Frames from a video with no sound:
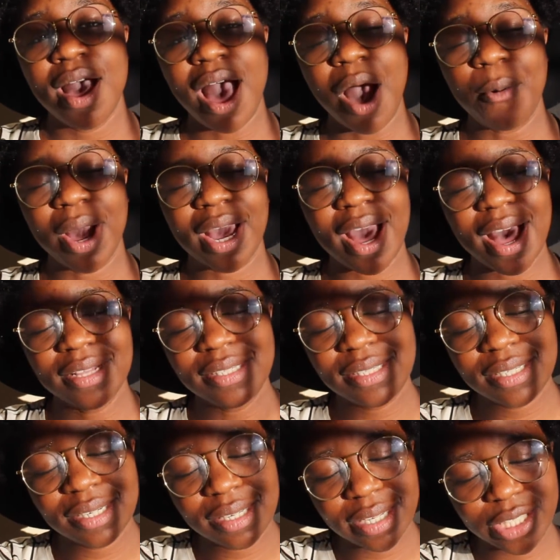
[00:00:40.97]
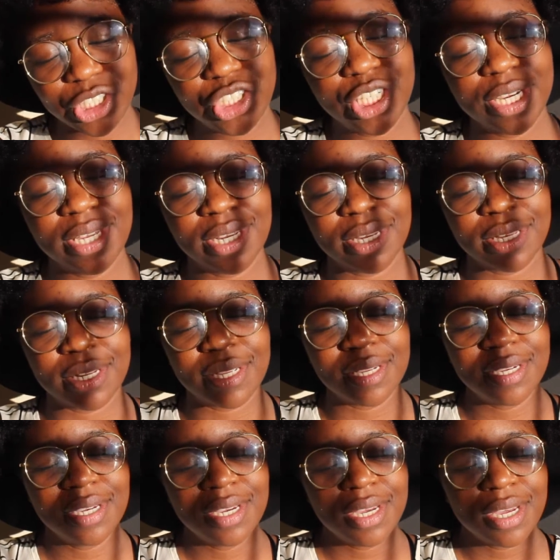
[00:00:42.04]
how I constantly cheated
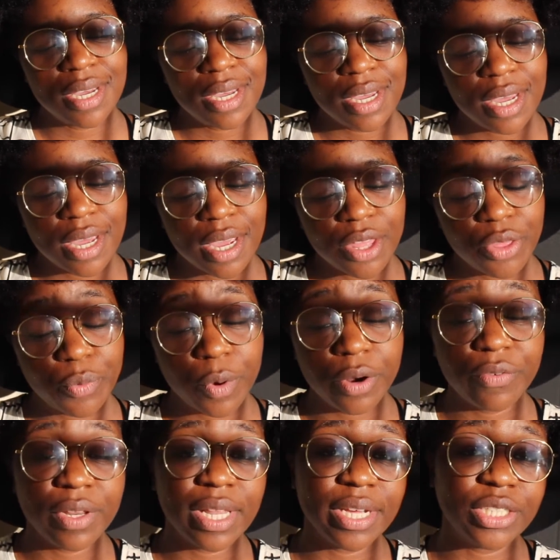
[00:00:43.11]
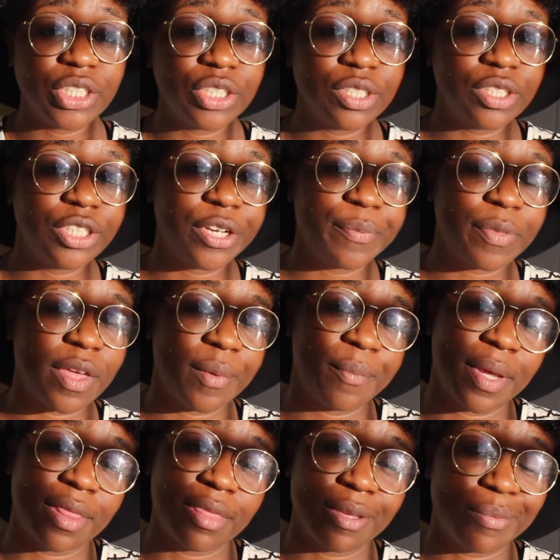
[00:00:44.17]
in the one relationship that
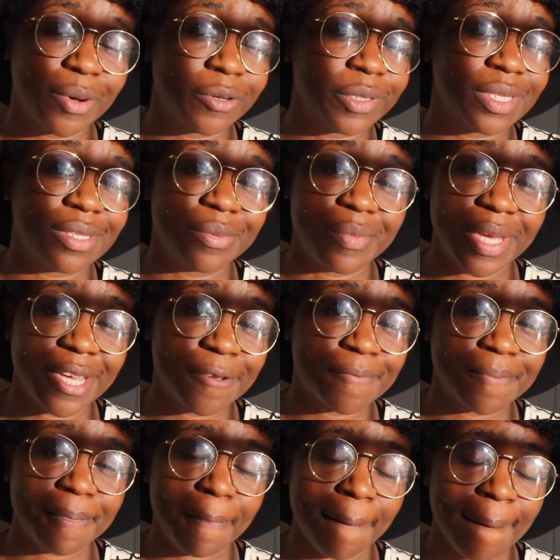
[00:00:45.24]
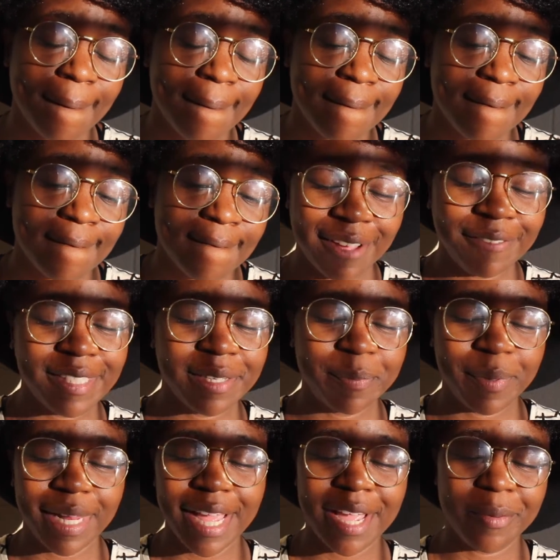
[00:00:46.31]
meant the most to me. How I love to
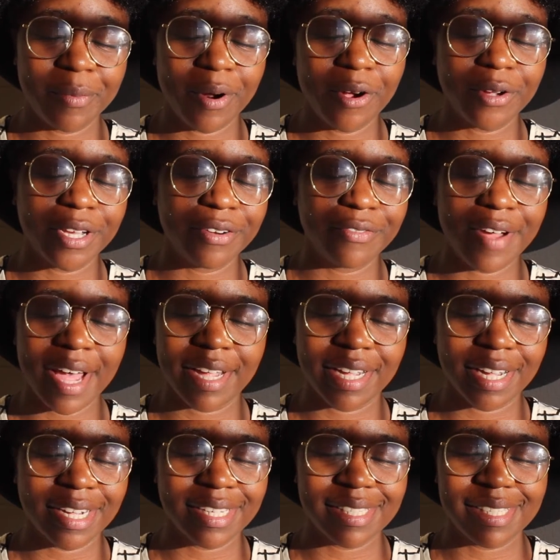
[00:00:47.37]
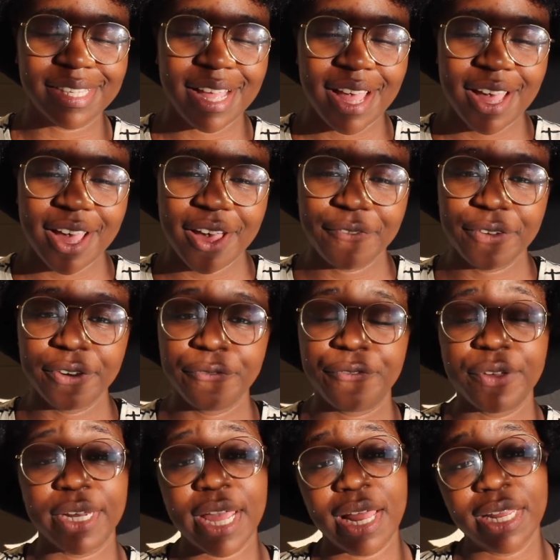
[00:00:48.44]
play broken records of
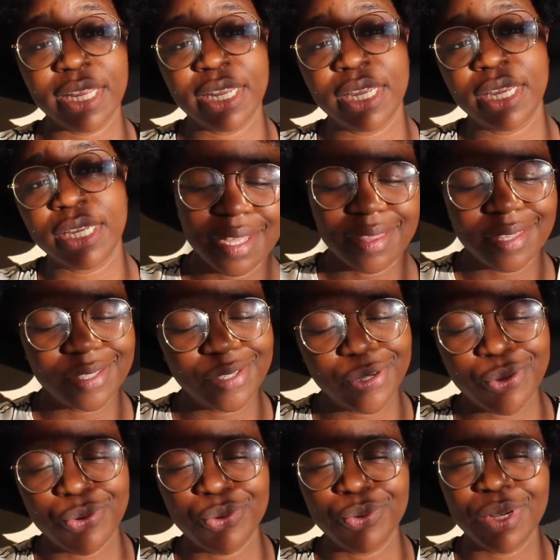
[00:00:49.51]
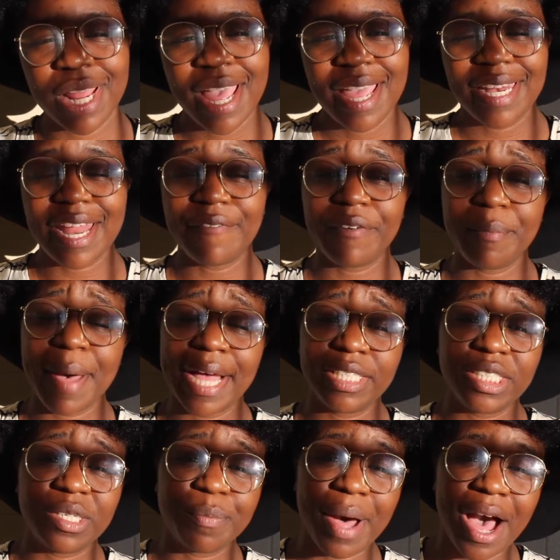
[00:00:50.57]
infidelity, yet the tune never
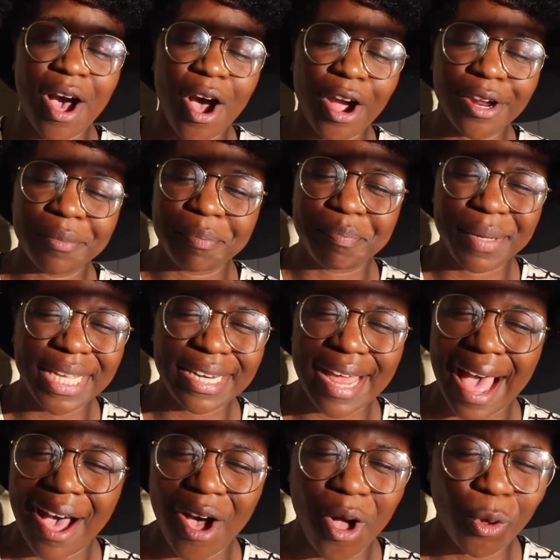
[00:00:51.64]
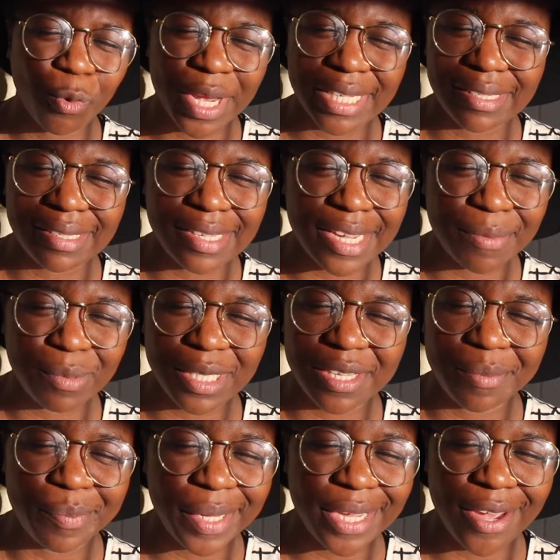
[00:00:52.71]
matched my heartbeat. I always seemed
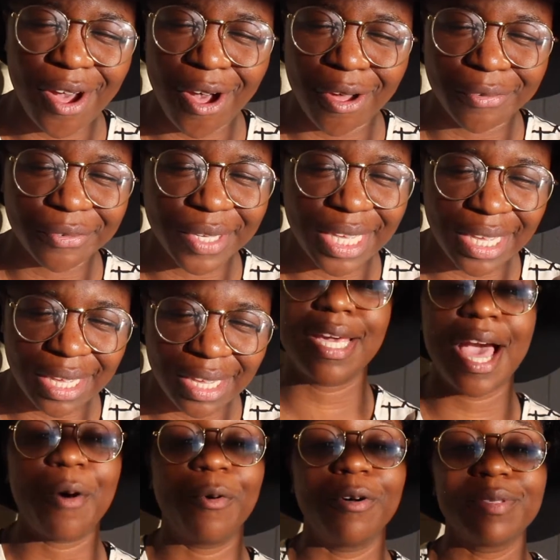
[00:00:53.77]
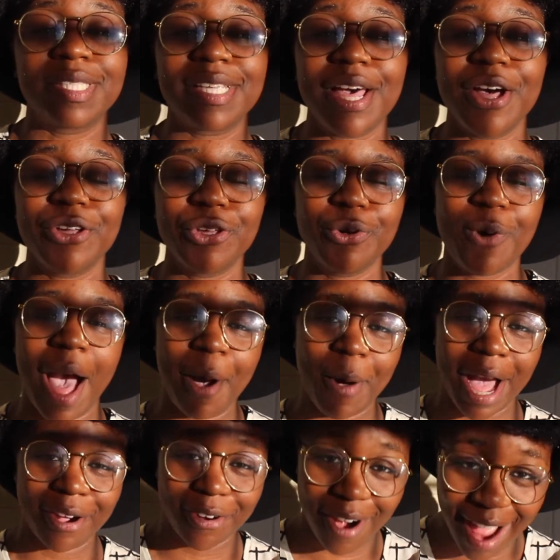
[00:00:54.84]
to be off key. I won't tell you how
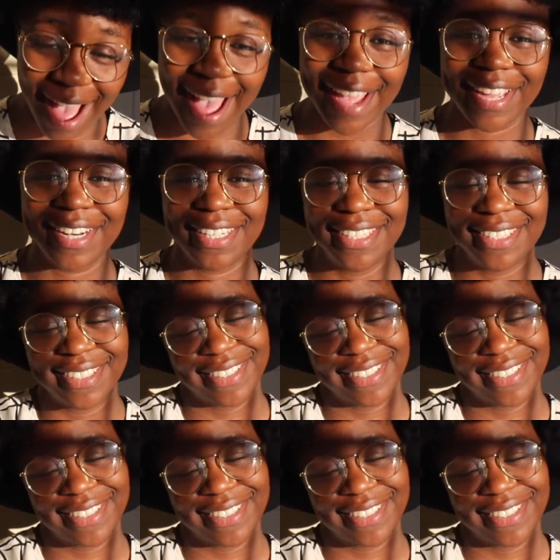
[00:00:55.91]
I cried.